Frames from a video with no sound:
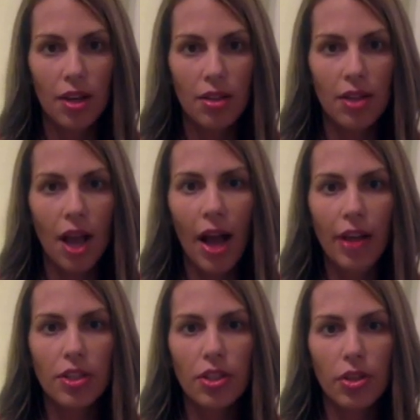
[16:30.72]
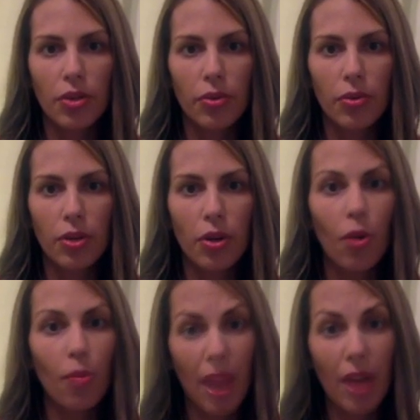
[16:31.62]
not to, you know,
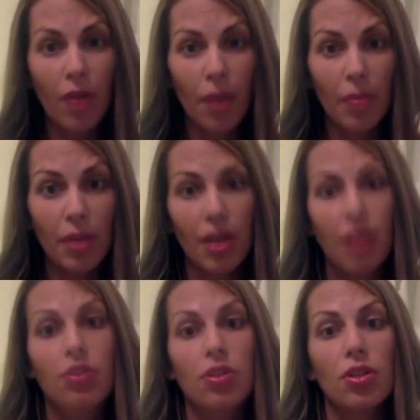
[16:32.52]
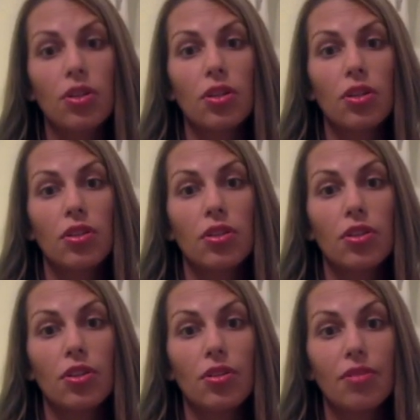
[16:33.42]
go bankrupt because you're,
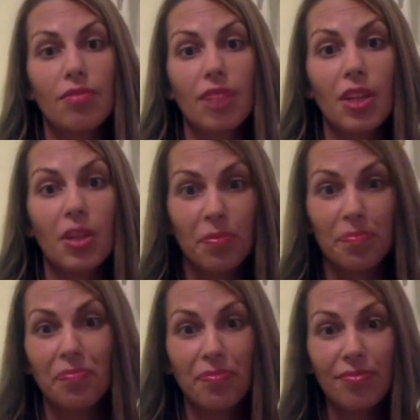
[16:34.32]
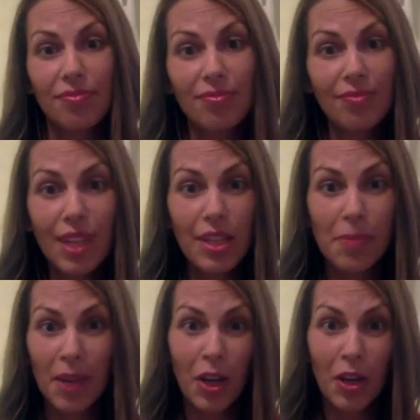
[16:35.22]
you know,
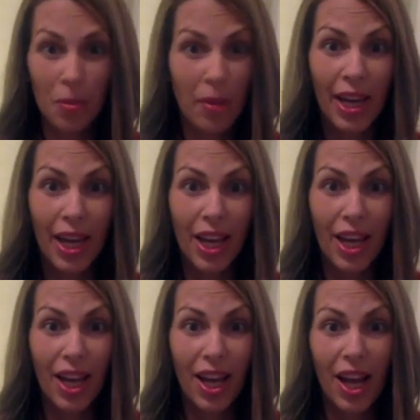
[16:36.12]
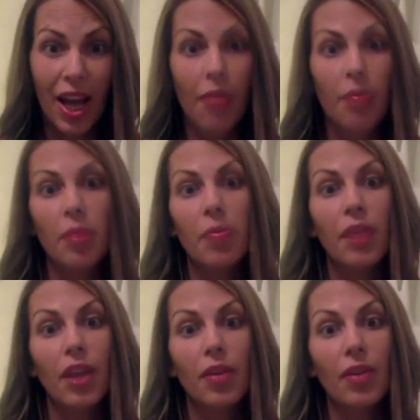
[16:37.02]
spending all your money on the people
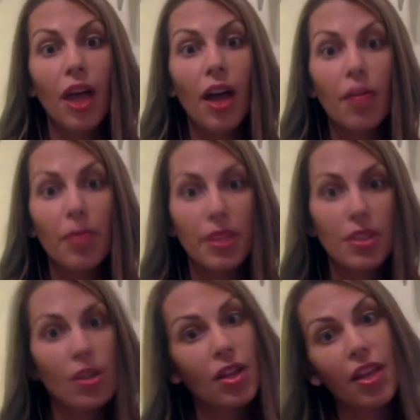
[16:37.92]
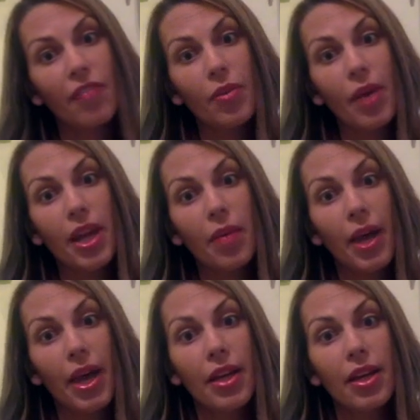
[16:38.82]
that you love, because they're going to love you
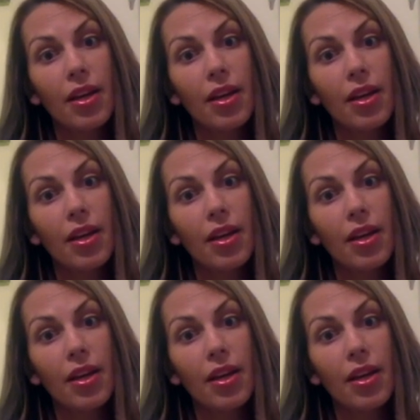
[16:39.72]
anyway.